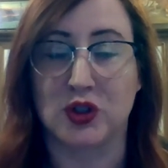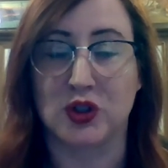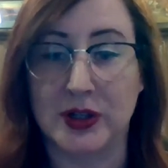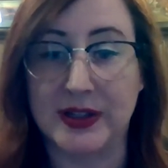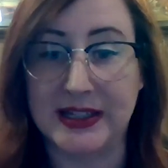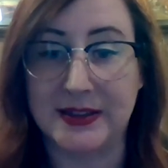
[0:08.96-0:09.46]

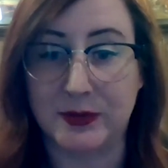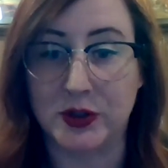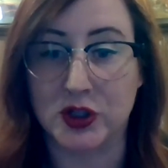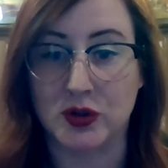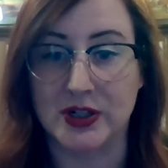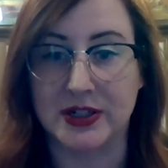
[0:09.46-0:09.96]
at least for the
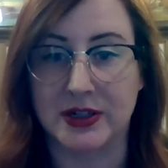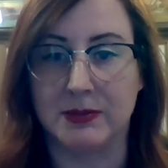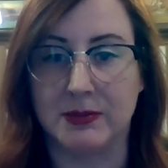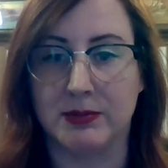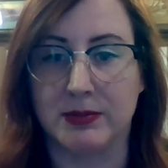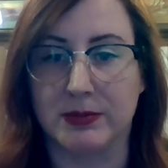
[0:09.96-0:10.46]
short
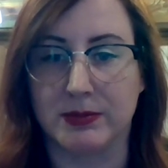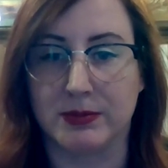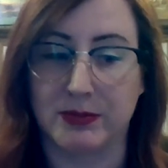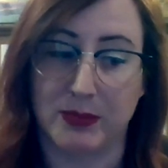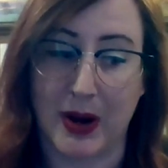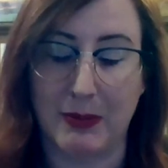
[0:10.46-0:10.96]
term,
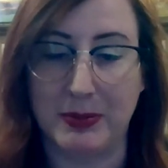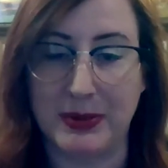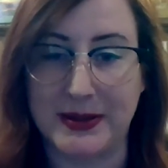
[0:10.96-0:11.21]
probably